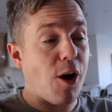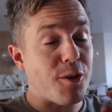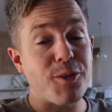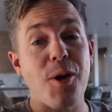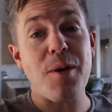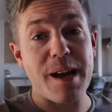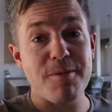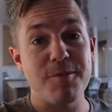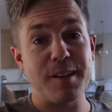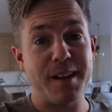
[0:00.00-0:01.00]
Although I
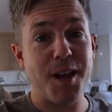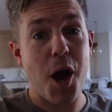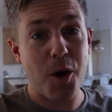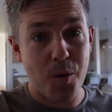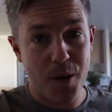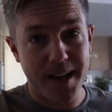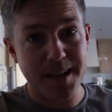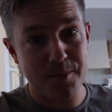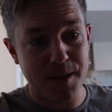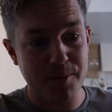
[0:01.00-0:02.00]
am feeling
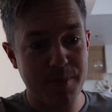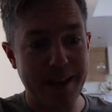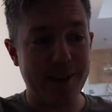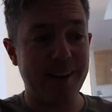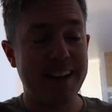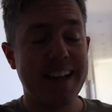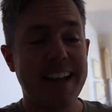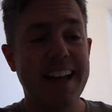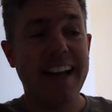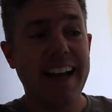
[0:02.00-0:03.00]
quite a bit better,
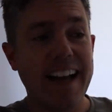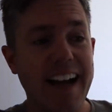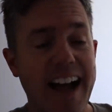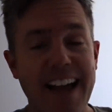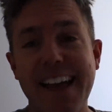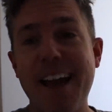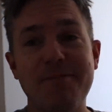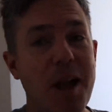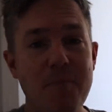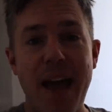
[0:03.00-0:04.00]
I
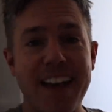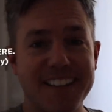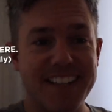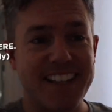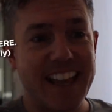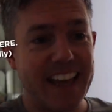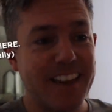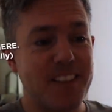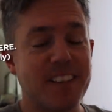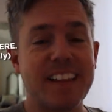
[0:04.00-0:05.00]
have not passed it
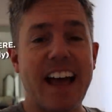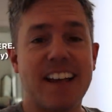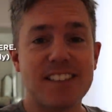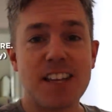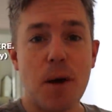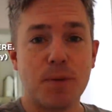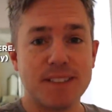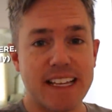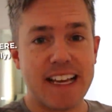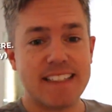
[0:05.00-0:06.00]
yet. The last
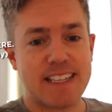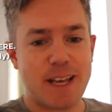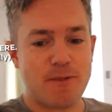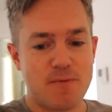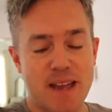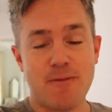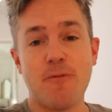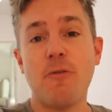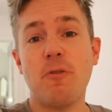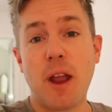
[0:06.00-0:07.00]
couple days have
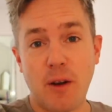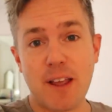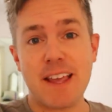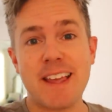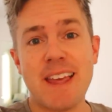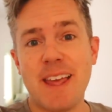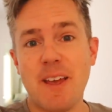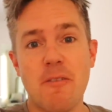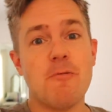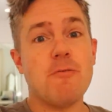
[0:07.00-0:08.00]
been very
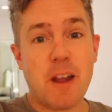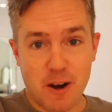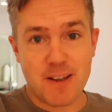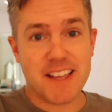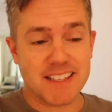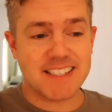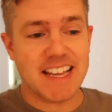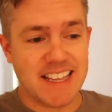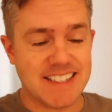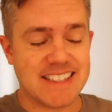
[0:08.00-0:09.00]
very
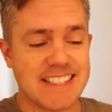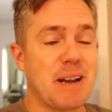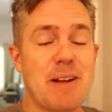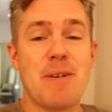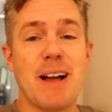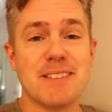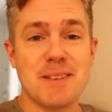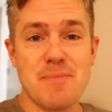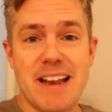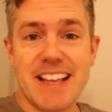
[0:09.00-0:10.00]
intense, but I'm on
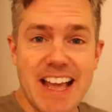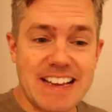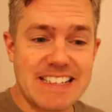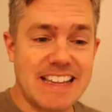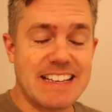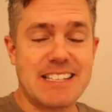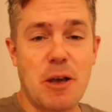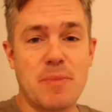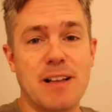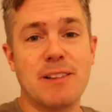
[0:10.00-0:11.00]
some medication that is
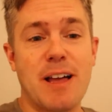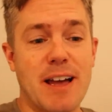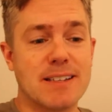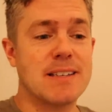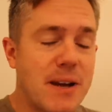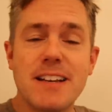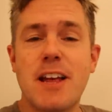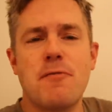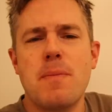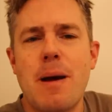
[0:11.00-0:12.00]
helping a lot. But
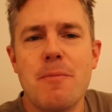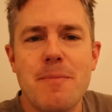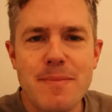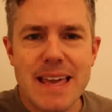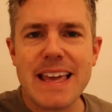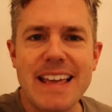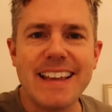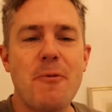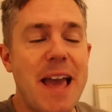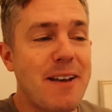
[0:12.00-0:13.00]
enough about
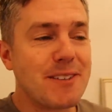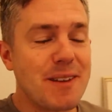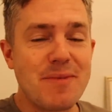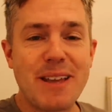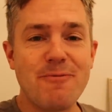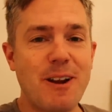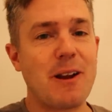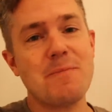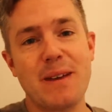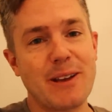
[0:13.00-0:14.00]
me. We have something
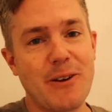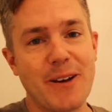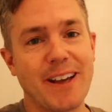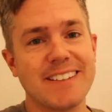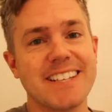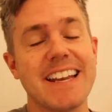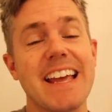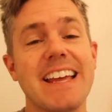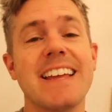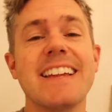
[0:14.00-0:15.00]
very big going on
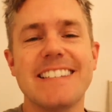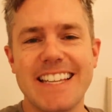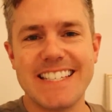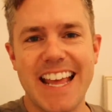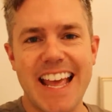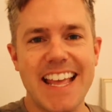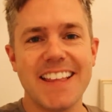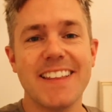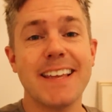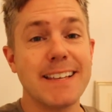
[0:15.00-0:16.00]
today.
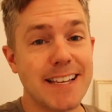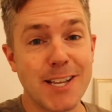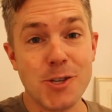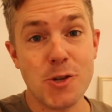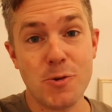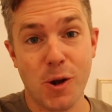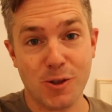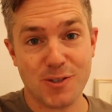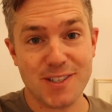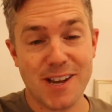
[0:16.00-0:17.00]
Today is a new
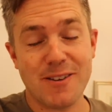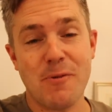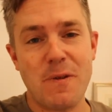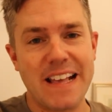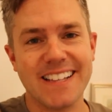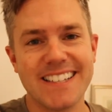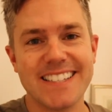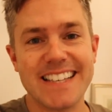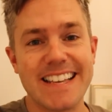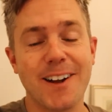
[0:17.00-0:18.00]
ultrasound and we get to
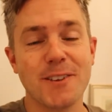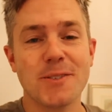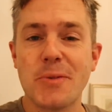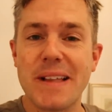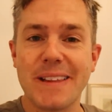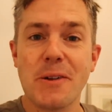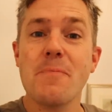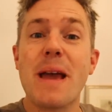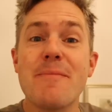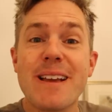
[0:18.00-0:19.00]
see our sweet little
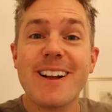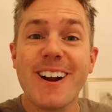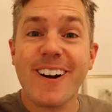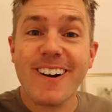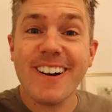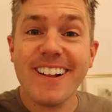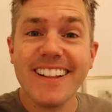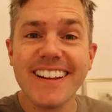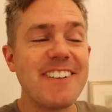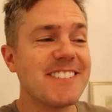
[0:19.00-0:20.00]
baby
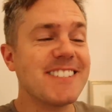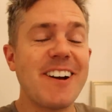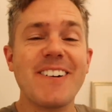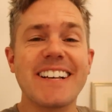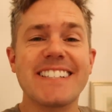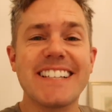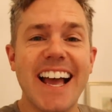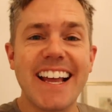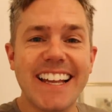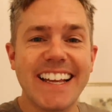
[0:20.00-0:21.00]
girl. I'm so
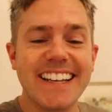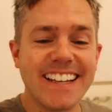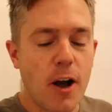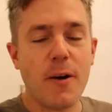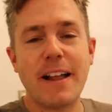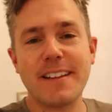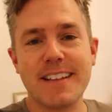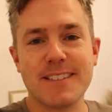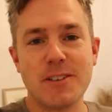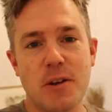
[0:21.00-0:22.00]
excited. Oh, Ellie
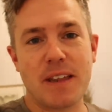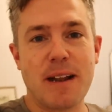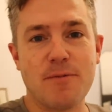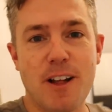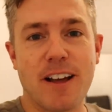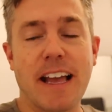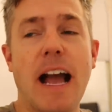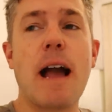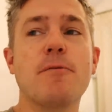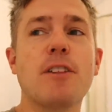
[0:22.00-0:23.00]
doesn't know that I'm
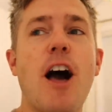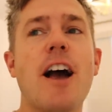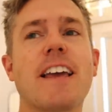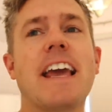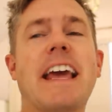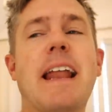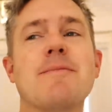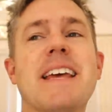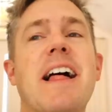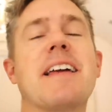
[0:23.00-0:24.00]
vlogging. I'm vlogging and
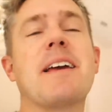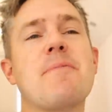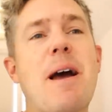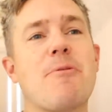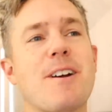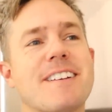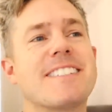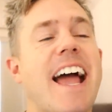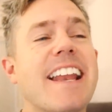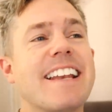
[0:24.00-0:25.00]
I'm telling him that we're
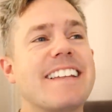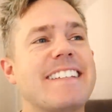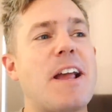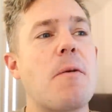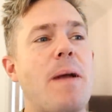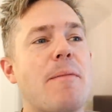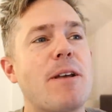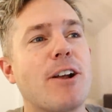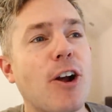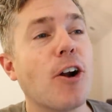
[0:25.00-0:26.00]
excited to see our
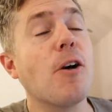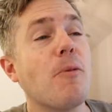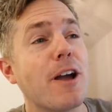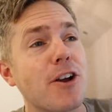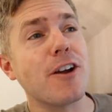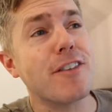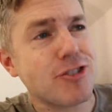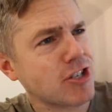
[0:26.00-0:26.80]
baby girl while you're in the